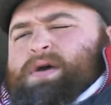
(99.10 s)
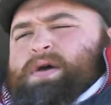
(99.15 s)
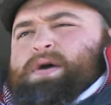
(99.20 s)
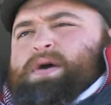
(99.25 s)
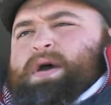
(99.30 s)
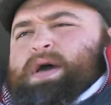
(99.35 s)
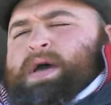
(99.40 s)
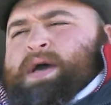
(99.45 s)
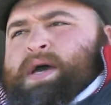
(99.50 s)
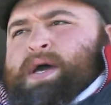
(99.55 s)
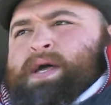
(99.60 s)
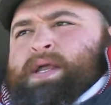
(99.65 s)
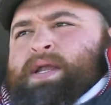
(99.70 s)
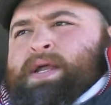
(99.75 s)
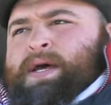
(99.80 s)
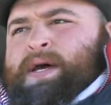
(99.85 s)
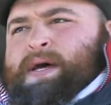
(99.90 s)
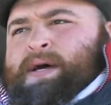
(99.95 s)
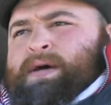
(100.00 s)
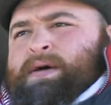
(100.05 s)
And
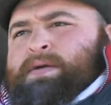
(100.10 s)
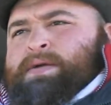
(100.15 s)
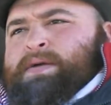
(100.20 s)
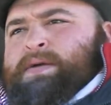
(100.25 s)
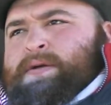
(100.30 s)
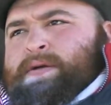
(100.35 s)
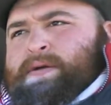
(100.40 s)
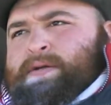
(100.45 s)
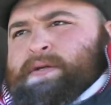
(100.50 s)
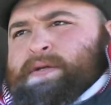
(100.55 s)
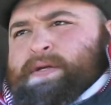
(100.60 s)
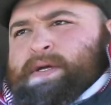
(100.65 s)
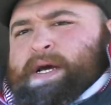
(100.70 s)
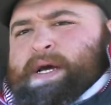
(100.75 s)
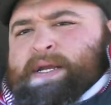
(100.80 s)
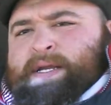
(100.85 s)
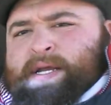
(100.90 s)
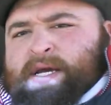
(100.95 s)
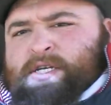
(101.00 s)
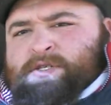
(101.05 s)

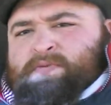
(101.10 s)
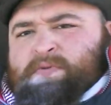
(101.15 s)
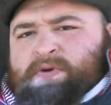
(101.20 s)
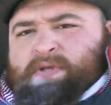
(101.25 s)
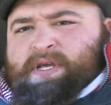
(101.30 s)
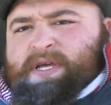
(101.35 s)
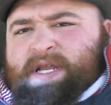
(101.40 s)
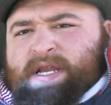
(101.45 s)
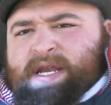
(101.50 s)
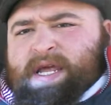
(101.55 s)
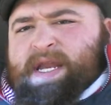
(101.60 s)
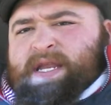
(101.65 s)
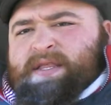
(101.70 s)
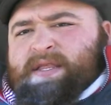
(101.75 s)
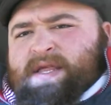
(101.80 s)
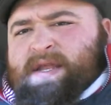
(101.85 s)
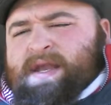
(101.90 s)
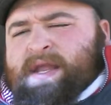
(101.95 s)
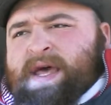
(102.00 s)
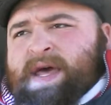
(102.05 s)
I desperately needed
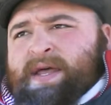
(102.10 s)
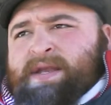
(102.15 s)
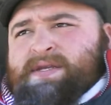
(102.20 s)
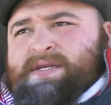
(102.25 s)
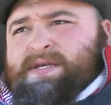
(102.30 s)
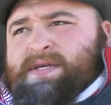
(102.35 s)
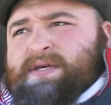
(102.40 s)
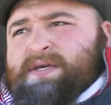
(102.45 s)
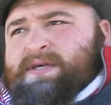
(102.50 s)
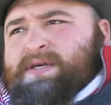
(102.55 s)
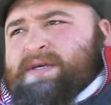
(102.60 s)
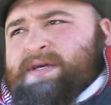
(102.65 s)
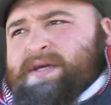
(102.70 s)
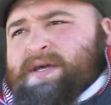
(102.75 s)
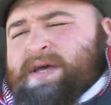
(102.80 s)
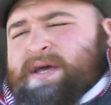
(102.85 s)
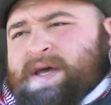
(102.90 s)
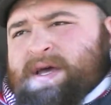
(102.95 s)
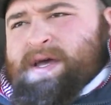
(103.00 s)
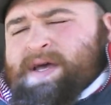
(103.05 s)
the net.
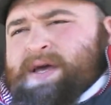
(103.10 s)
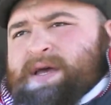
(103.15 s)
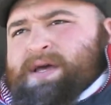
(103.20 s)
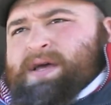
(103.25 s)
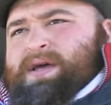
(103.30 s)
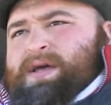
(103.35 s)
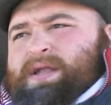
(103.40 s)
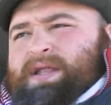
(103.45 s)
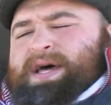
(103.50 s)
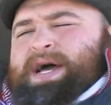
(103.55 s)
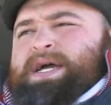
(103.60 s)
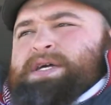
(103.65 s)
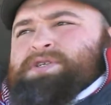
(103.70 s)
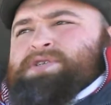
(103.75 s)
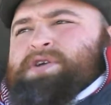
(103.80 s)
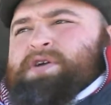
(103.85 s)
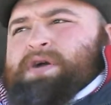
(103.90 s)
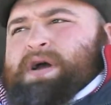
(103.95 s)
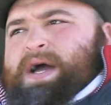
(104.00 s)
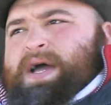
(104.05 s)

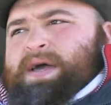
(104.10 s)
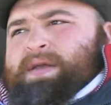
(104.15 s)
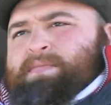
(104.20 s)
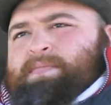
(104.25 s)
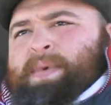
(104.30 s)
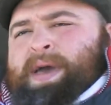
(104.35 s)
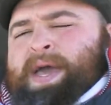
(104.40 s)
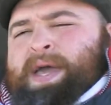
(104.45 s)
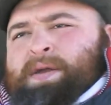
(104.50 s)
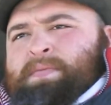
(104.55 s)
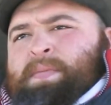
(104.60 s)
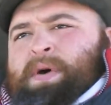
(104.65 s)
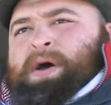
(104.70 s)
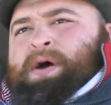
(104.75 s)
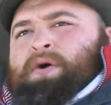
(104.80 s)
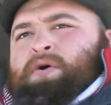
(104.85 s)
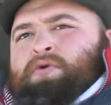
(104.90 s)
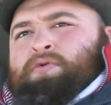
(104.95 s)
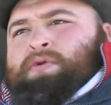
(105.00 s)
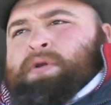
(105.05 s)
Last year I had made my
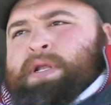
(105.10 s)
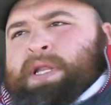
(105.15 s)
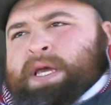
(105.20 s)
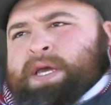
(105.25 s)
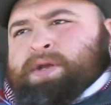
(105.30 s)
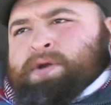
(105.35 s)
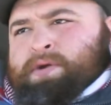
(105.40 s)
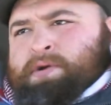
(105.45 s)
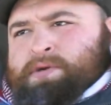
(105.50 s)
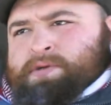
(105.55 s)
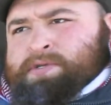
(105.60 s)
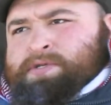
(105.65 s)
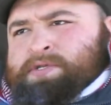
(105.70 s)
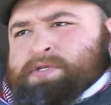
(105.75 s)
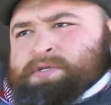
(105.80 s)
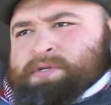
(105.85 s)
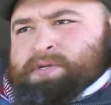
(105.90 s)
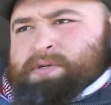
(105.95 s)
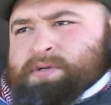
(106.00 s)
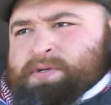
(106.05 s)
own
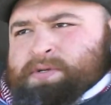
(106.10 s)
leaders.